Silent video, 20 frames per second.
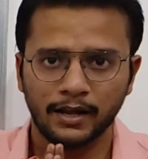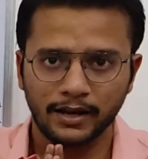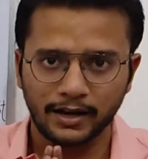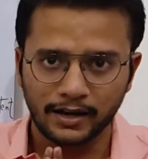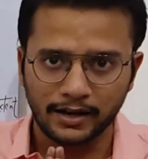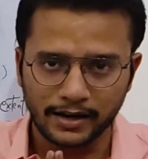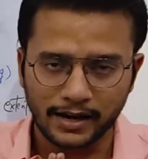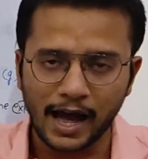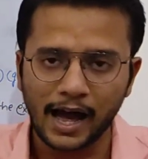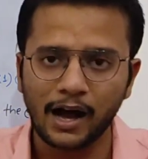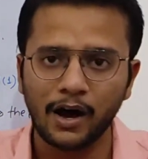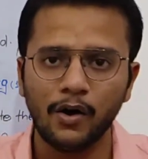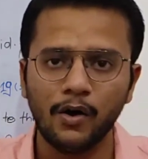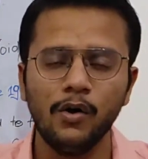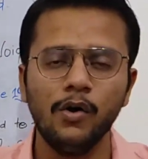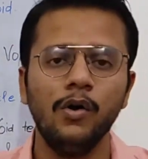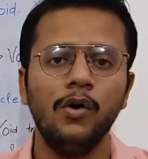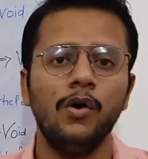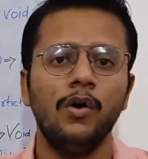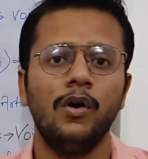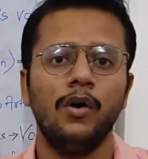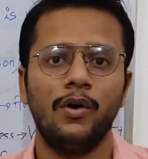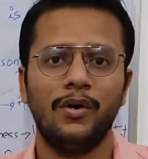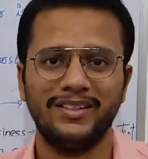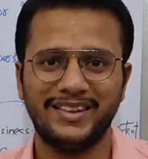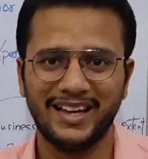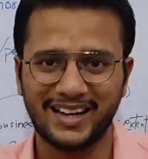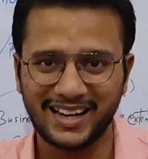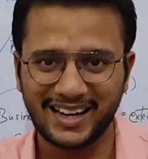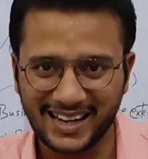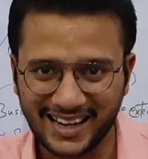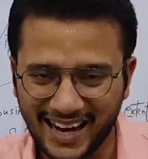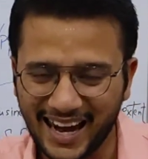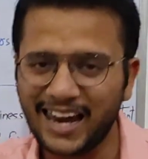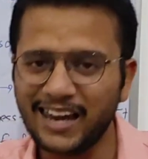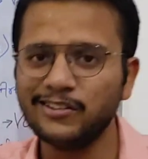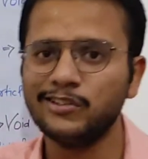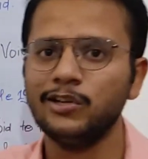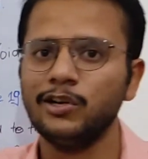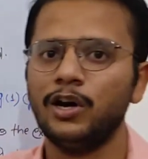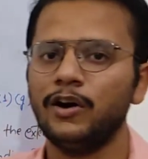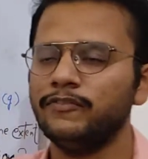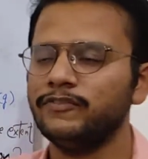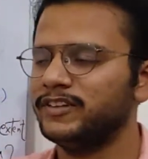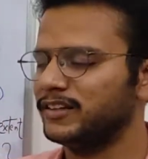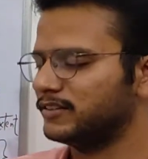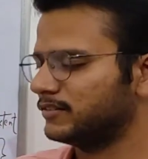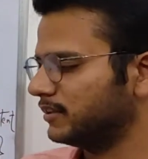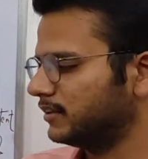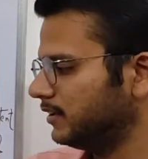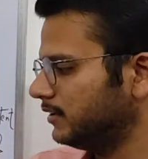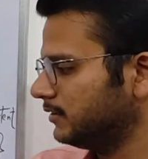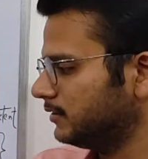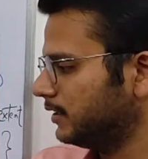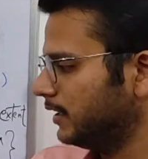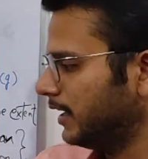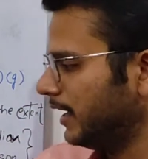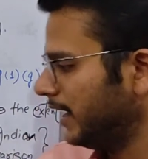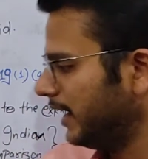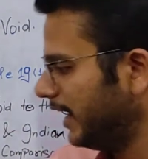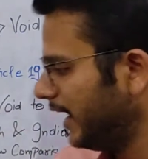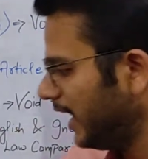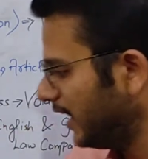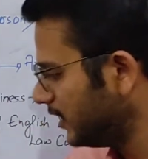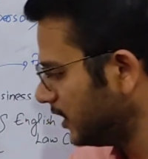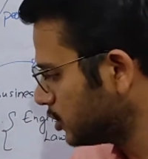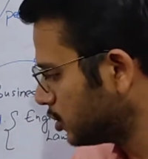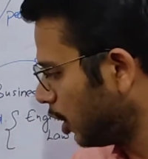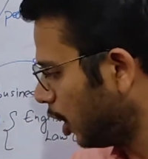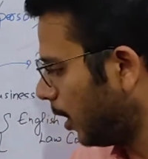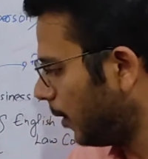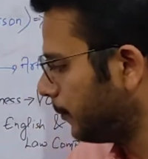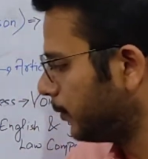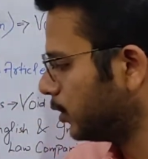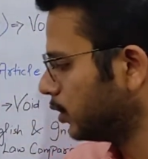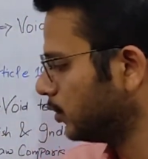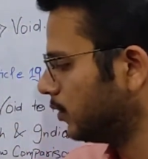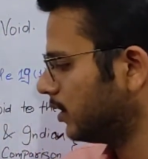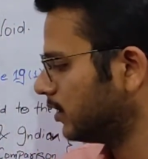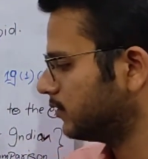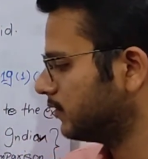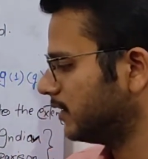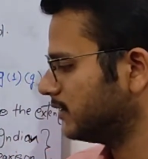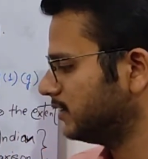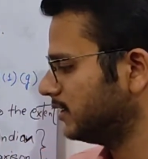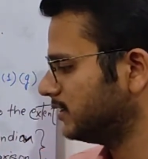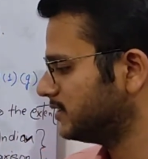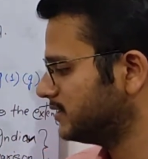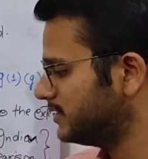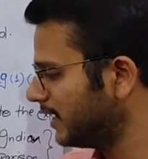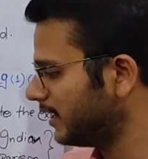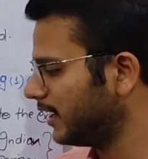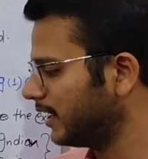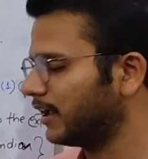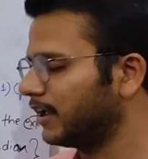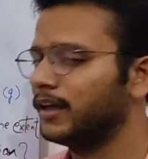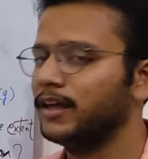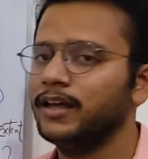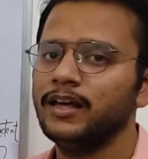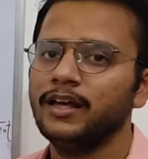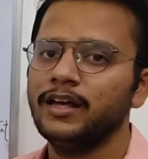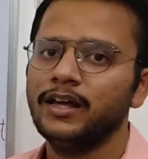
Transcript: Now the case law of this is English hop growers versus Daring.